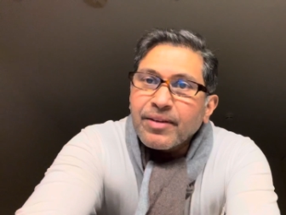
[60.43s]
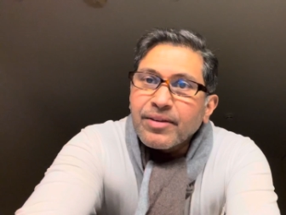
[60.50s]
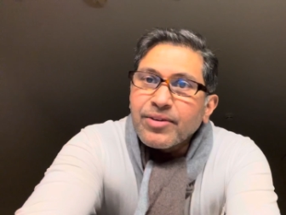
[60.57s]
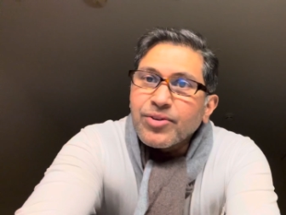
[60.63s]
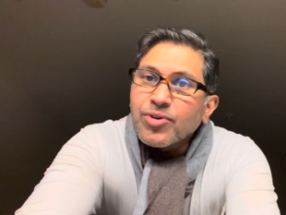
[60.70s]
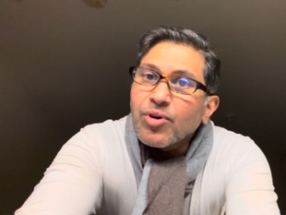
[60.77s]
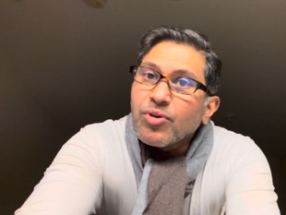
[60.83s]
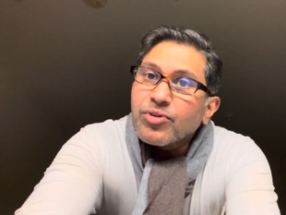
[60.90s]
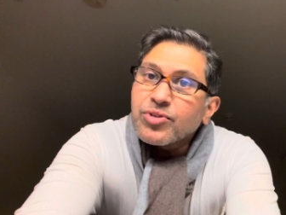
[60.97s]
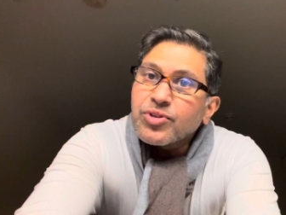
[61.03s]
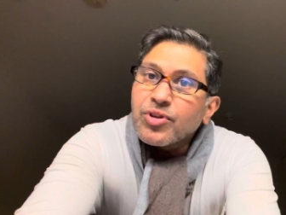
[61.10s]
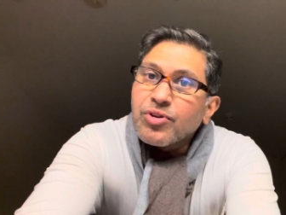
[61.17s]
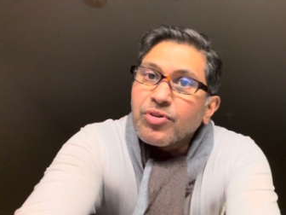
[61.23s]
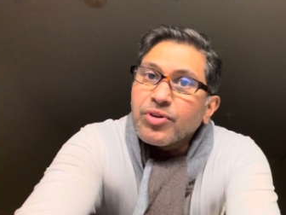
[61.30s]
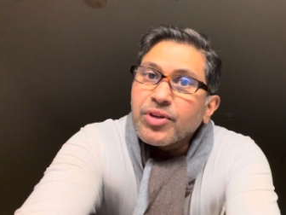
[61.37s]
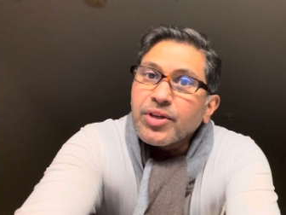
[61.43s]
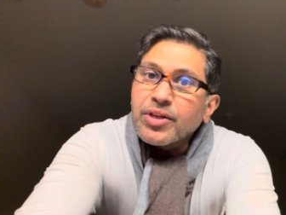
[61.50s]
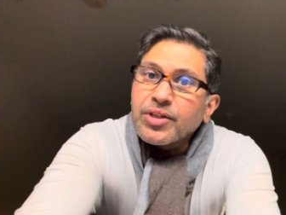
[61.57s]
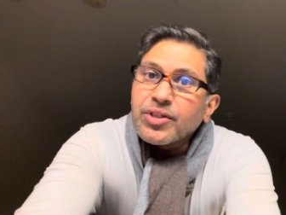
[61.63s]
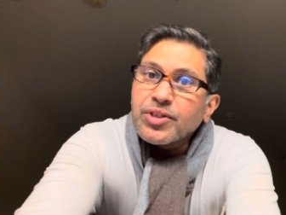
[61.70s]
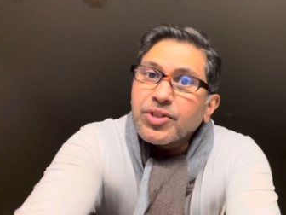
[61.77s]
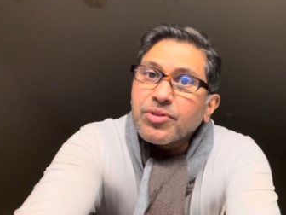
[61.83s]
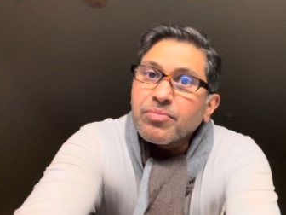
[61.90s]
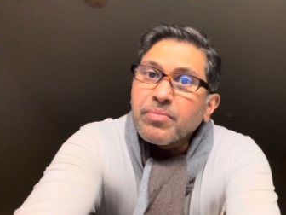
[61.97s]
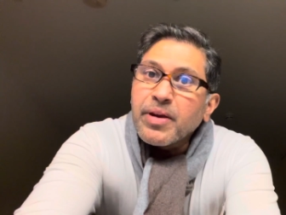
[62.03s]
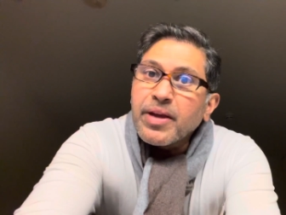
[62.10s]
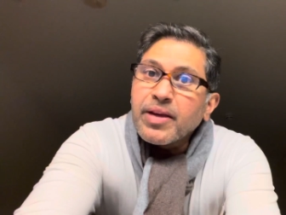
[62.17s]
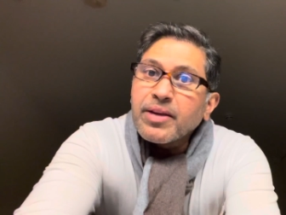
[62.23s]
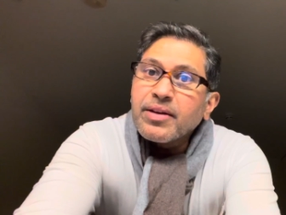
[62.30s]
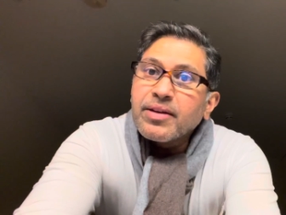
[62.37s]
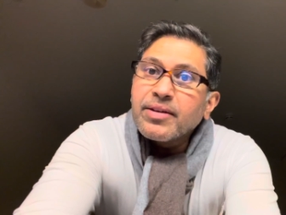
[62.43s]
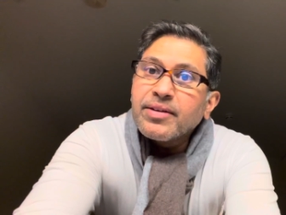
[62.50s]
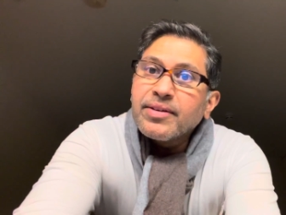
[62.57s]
is also looking to make